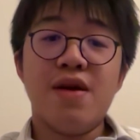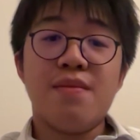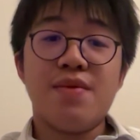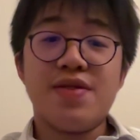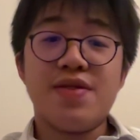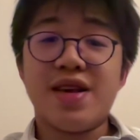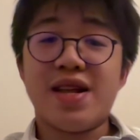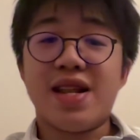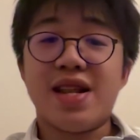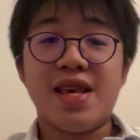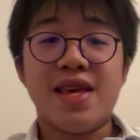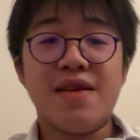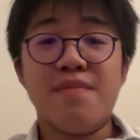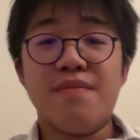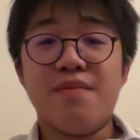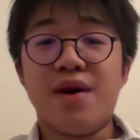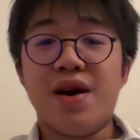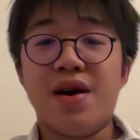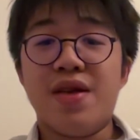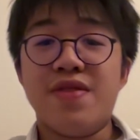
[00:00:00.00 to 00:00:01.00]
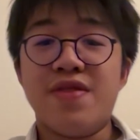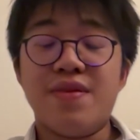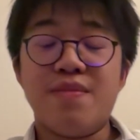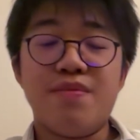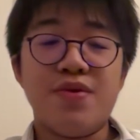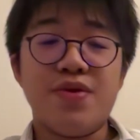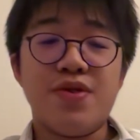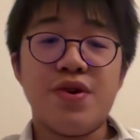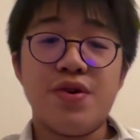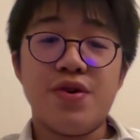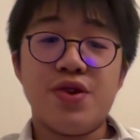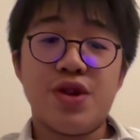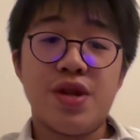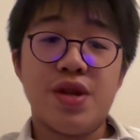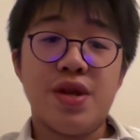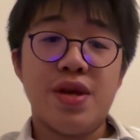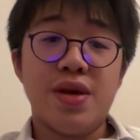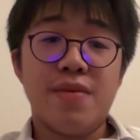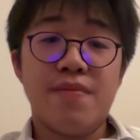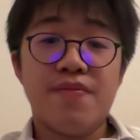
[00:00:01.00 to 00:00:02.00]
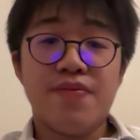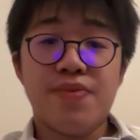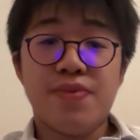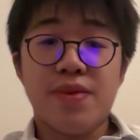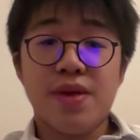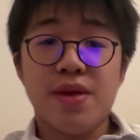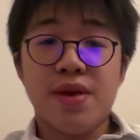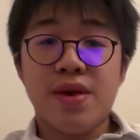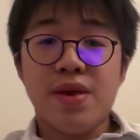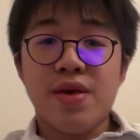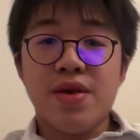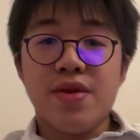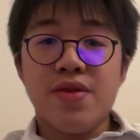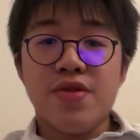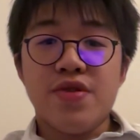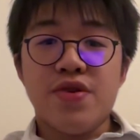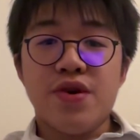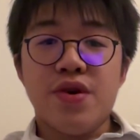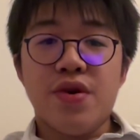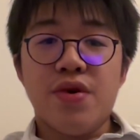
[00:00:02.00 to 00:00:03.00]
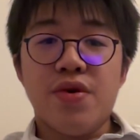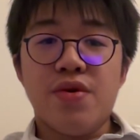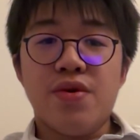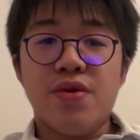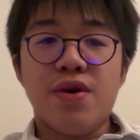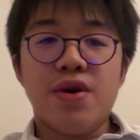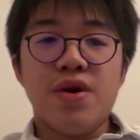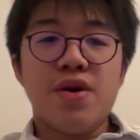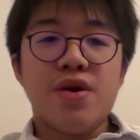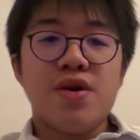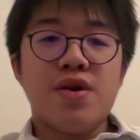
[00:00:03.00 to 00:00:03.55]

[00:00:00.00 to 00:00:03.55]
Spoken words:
particularly in mines in Potosi. So